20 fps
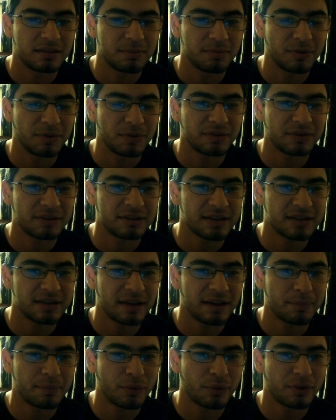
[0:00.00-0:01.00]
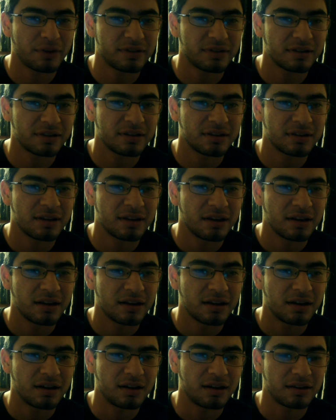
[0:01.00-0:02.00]
buildings that have poison
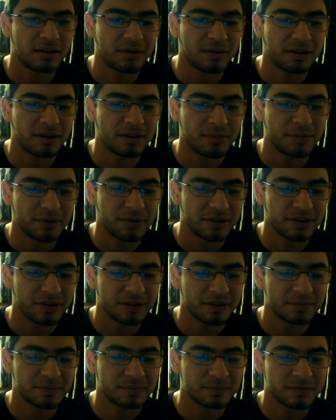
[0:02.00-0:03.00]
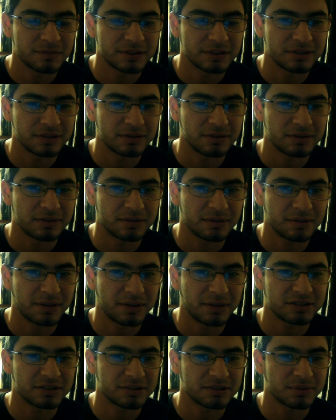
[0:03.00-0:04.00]
all around the building, so the
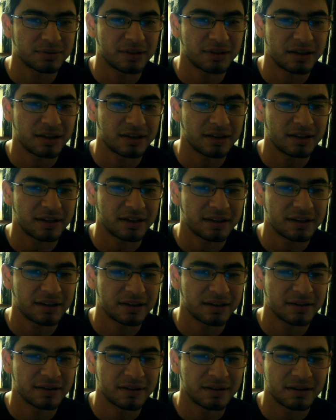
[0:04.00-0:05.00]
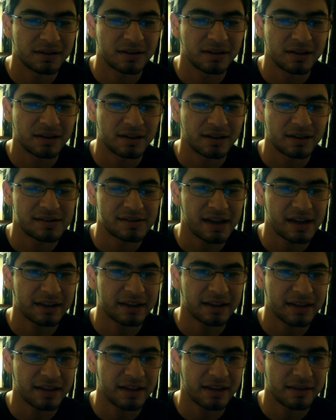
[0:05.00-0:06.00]
monsters will not like
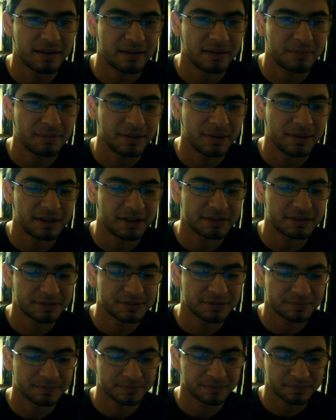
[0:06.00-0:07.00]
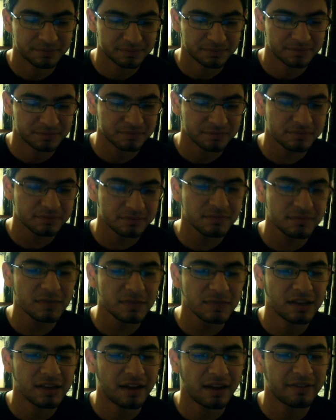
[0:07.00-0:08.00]
attack that place.
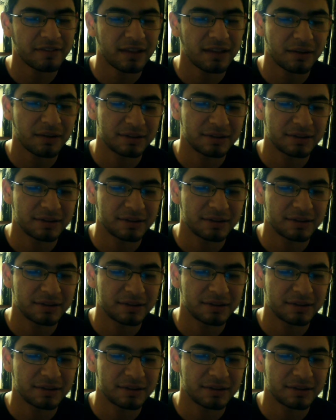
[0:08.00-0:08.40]
And after that, we